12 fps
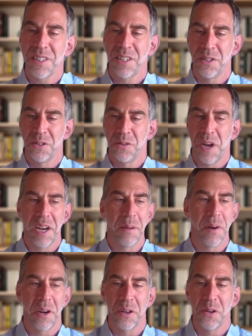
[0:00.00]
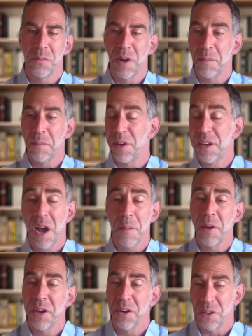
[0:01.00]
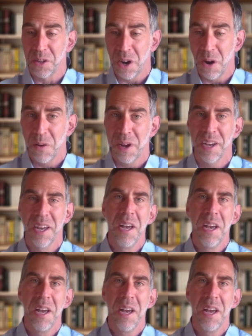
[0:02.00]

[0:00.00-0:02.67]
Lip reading: to anybody who might be coming or going.